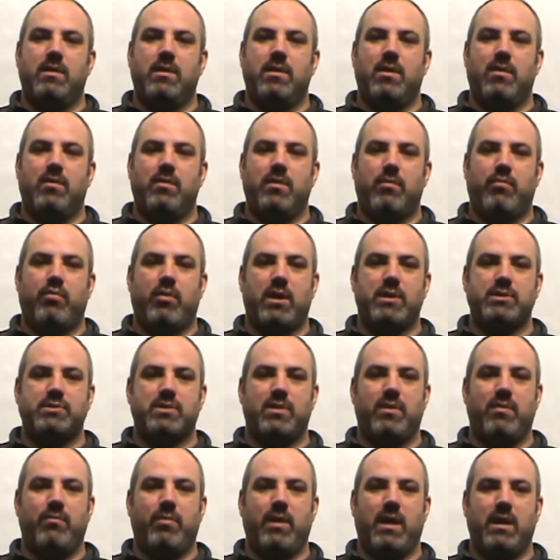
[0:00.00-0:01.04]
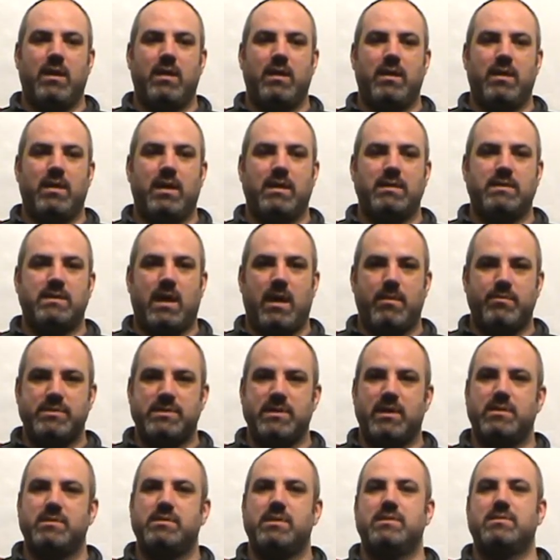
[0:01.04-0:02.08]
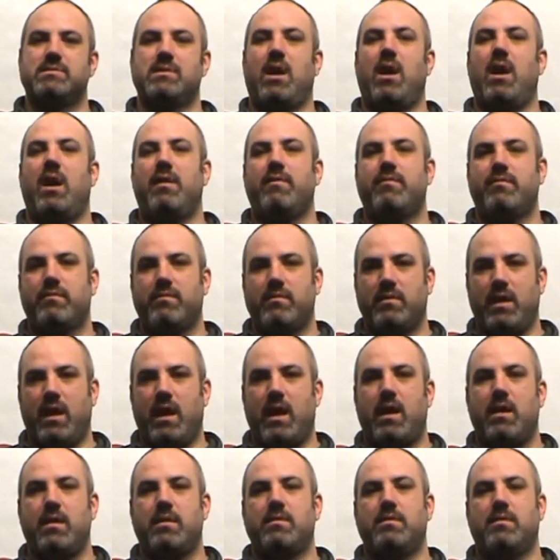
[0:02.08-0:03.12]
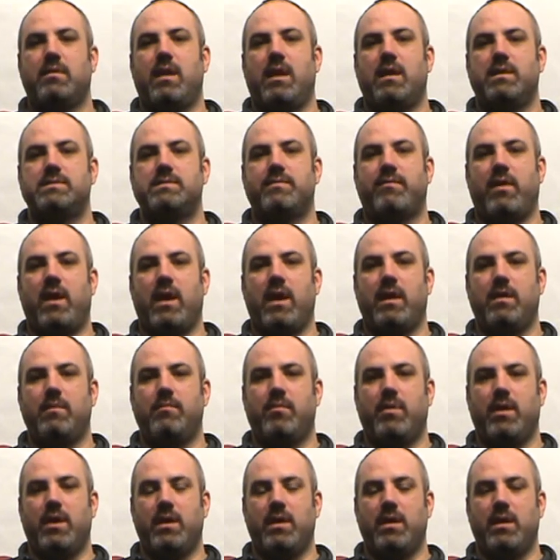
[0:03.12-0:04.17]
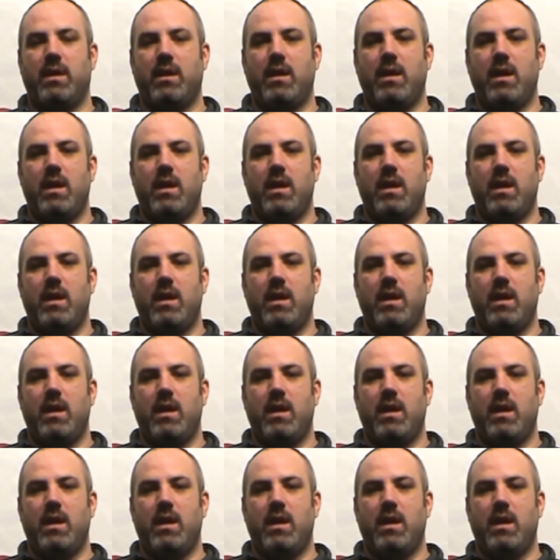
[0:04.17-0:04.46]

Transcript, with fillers: You know, the pressure of being in that top six is off. Yeah, that's fine, but